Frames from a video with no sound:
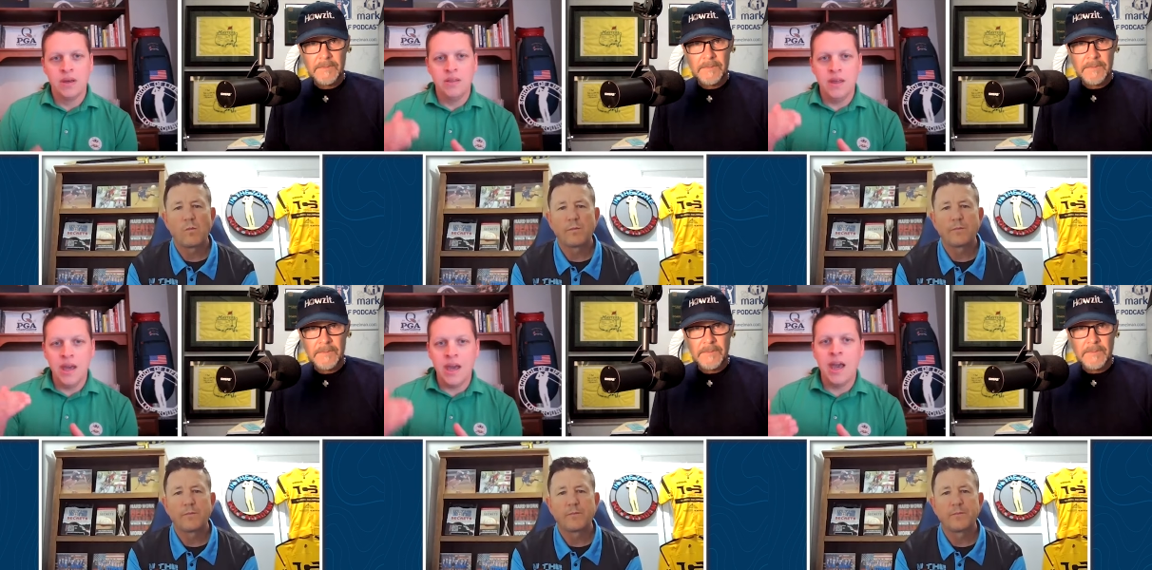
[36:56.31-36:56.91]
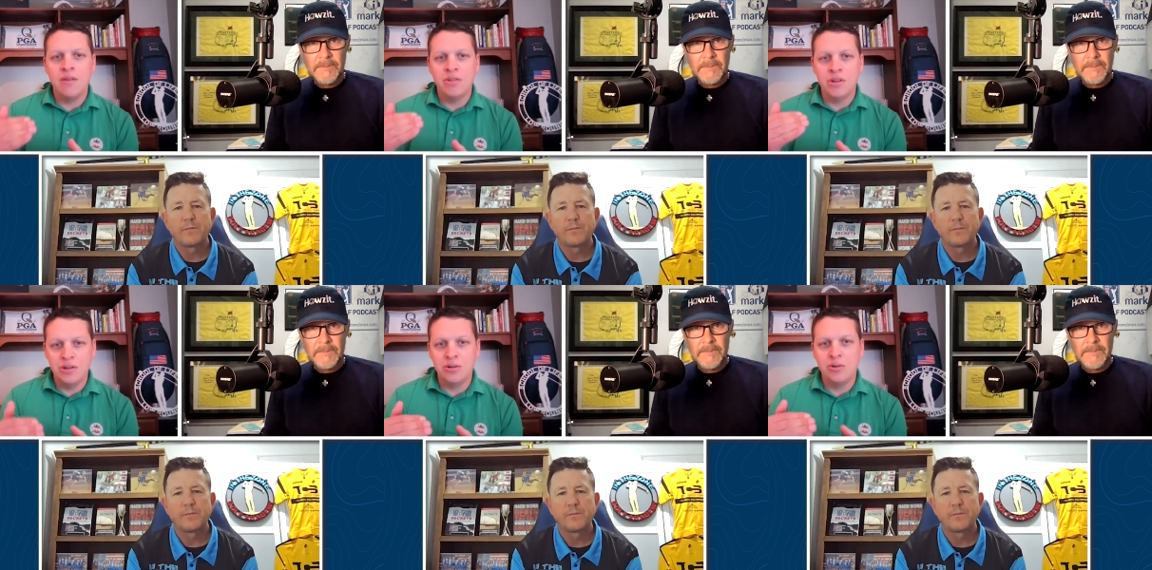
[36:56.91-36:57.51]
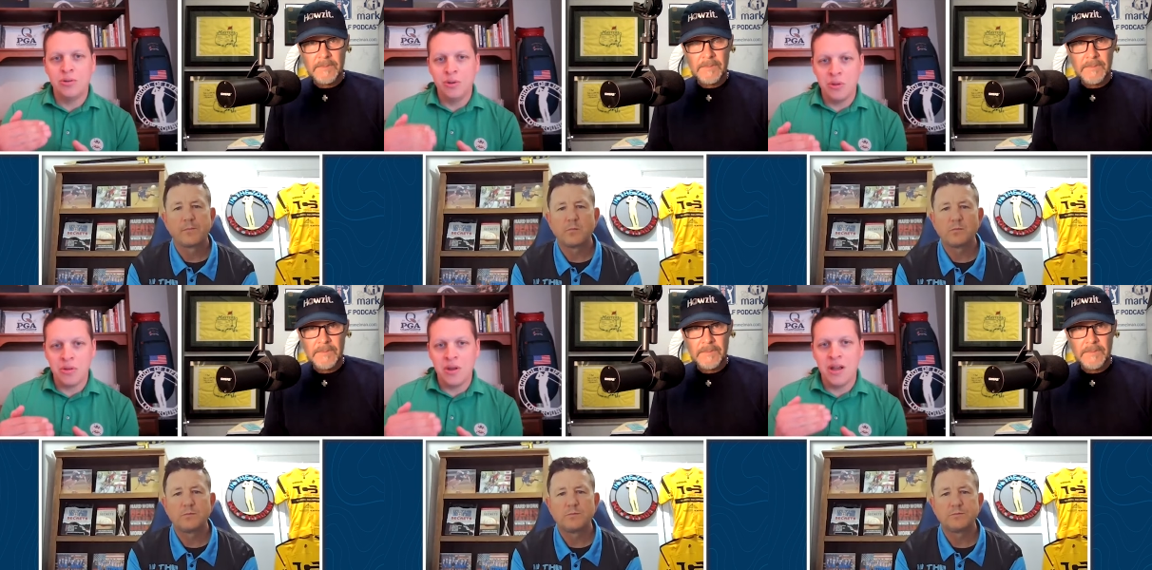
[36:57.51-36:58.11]
Speaker 1: they have an internal
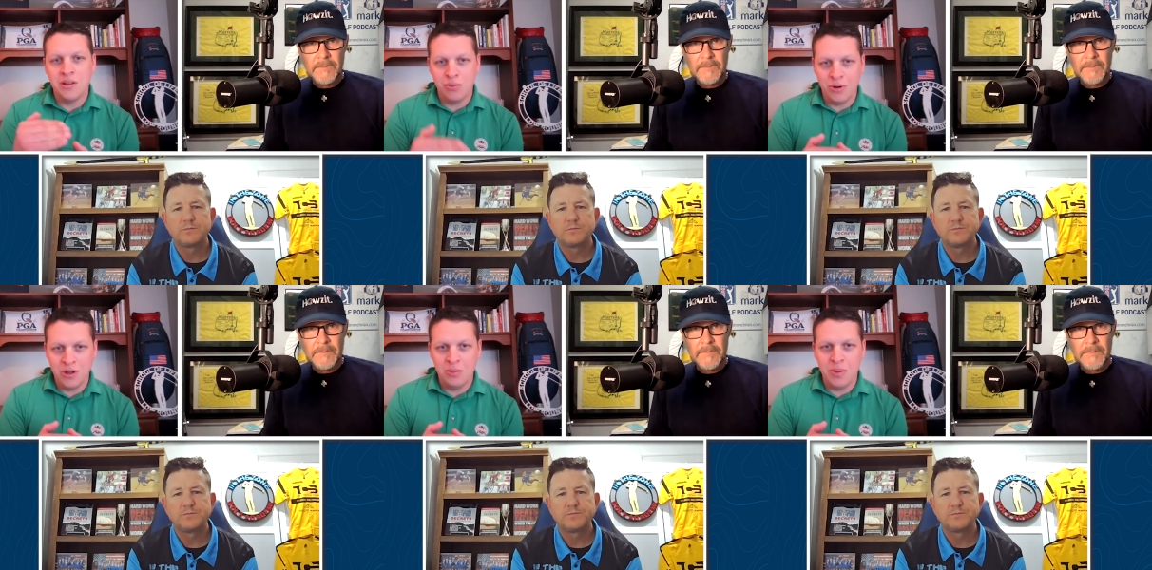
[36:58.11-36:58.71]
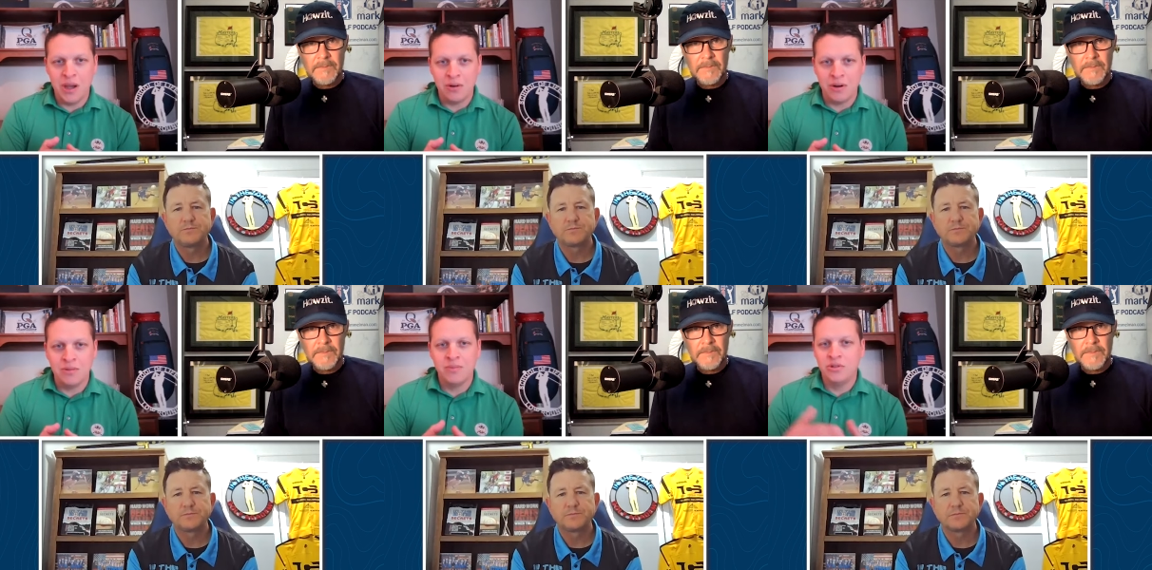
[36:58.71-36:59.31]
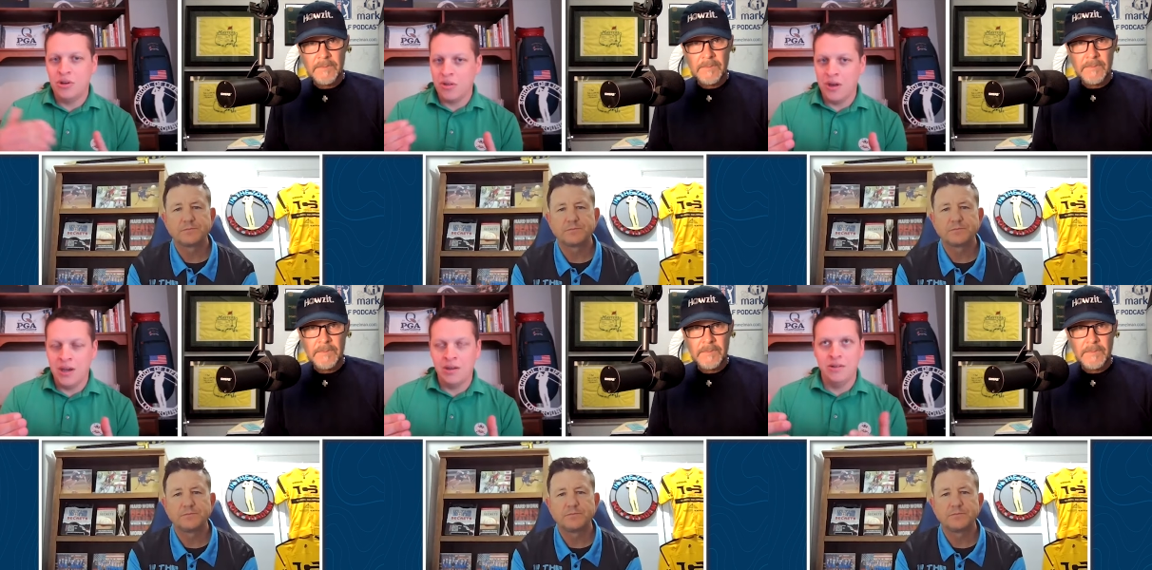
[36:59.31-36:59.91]
thermostat that's running in the background, just
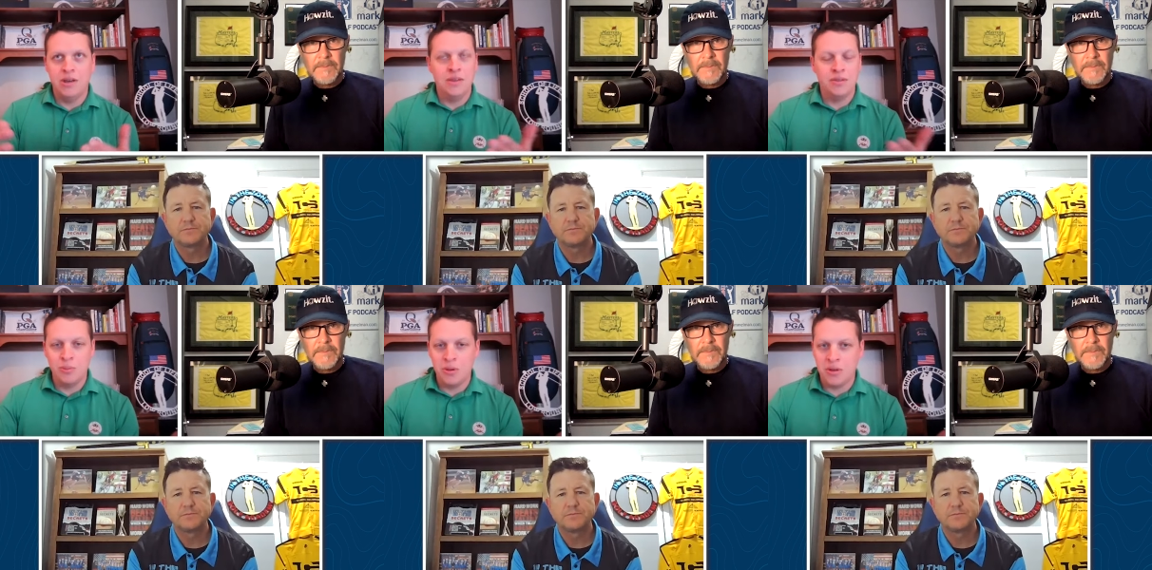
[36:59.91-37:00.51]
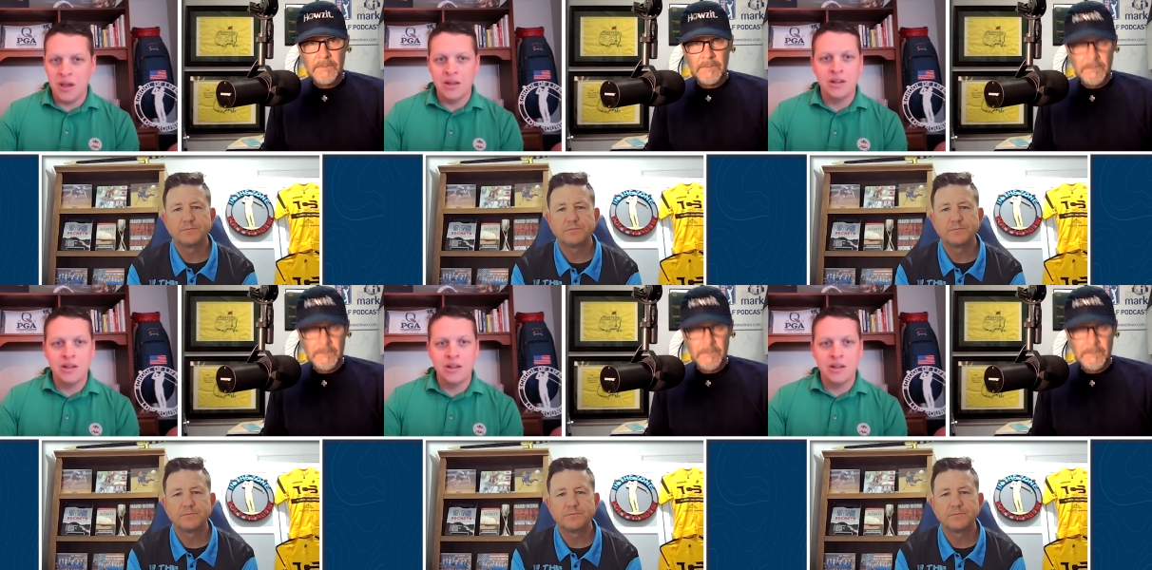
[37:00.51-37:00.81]
like a thermostat